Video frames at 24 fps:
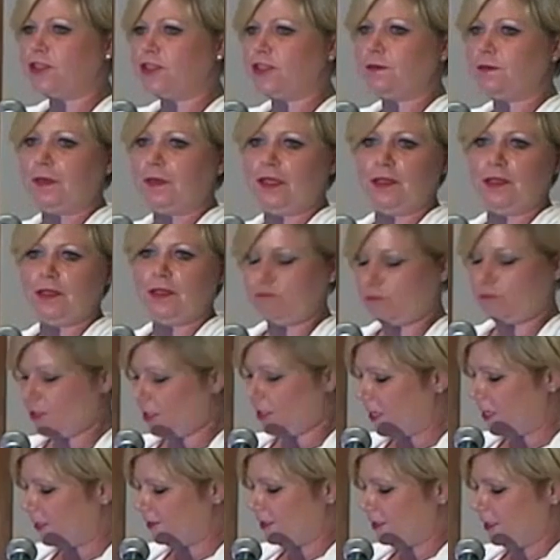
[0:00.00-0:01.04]
be
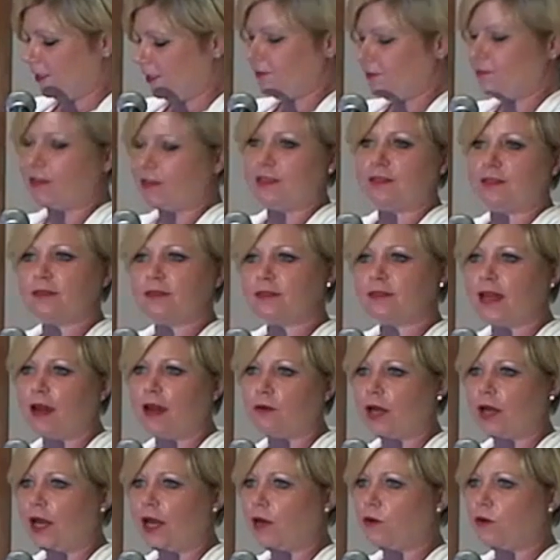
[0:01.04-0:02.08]
connecting this.
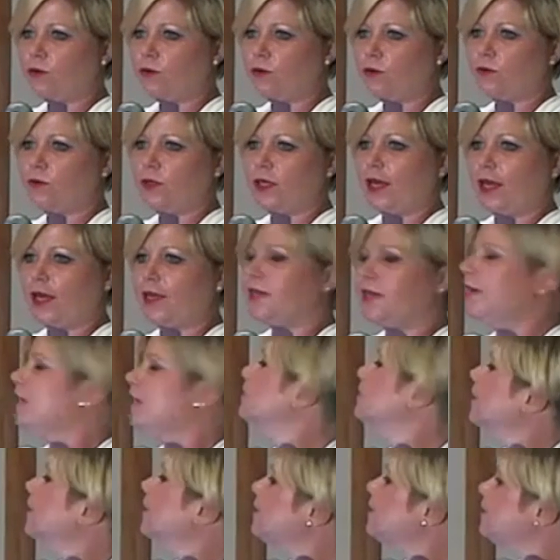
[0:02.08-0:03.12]
How would I connect
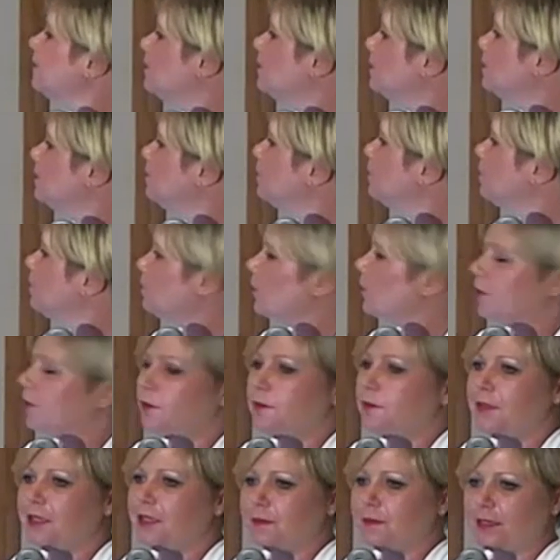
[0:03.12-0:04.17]
my systems? Where would
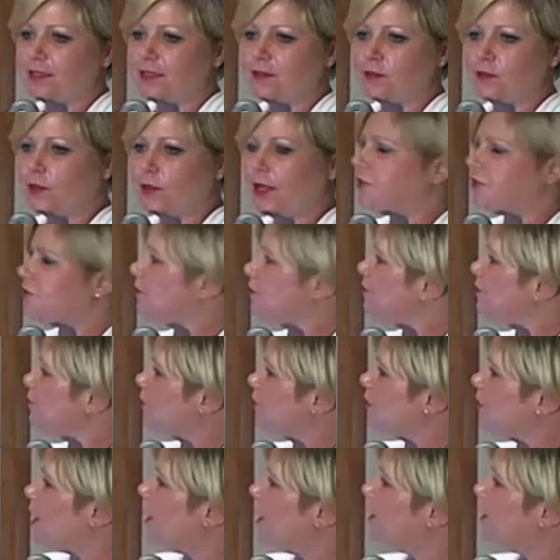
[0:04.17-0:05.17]
be the best locations for that?